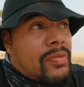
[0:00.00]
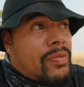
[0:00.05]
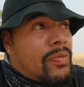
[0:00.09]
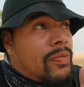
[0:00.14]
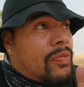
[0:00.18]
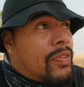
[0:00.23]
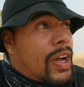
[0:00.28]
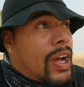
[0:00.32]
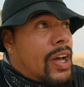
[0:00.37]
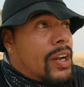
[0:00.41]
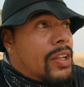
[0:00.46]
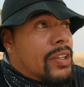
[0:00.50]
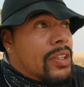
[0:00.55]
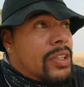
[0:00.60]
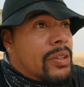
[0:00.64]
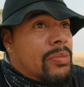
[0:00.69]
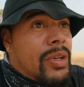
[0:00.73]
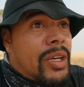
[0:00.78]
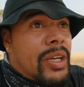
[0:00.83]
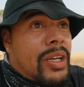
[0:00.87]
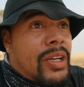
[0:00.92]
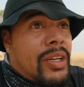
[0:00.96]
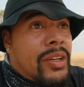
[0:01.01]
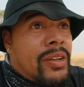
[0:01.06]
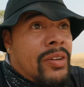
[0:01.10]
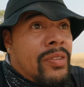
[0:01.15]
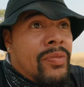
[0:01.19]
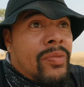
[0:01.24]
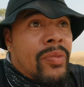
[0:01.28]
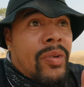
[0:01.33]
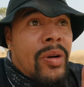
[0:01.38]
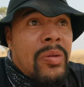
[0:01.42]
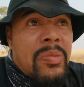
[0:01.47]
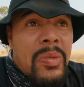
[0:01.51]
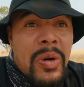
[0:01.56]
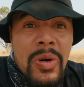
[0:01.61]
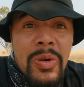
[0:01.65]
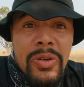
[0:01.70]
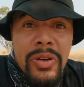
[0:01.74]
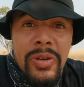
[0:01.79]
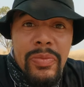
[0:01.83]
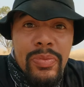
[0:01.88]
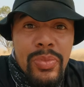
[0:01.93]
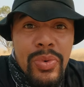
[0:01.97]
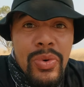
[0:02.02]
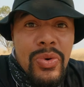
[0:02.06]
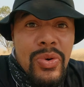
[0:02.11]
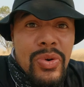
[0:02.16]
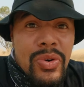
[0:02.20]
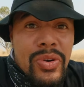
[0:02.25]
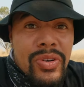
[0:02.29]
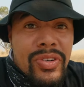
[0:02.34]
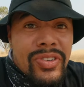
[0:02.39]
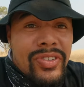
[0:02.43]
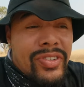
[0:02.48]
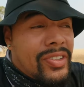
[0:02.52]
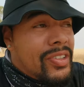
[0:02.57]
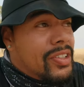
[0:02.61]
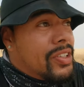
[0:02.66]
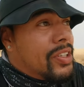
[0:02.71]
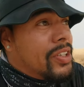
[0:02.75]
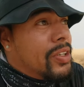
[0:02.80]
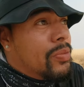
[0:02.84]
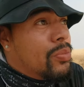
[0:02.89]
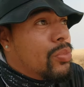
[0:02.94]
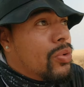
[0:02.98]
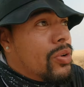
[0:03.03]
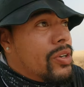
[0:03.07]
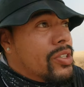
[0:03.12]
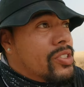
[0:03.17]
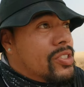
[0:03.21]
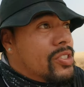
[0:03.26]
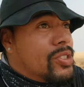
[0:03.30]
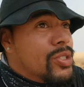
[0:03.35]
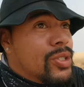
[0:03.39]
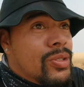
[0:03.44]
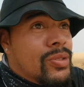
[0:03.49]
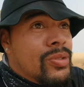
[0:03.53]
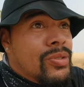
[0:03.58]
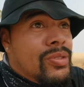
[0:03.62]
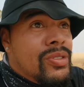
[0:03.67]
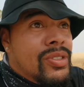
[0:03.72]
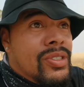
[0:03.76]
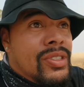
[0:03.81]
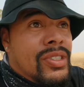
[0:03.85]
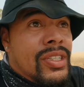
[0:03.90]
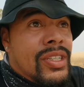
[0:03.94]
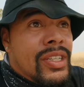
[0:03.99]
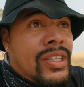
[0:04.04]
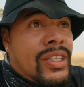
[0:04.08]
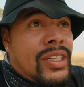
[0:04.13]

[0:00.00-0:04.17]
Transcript: Finally, man. I'm on the board. Your boy's juice.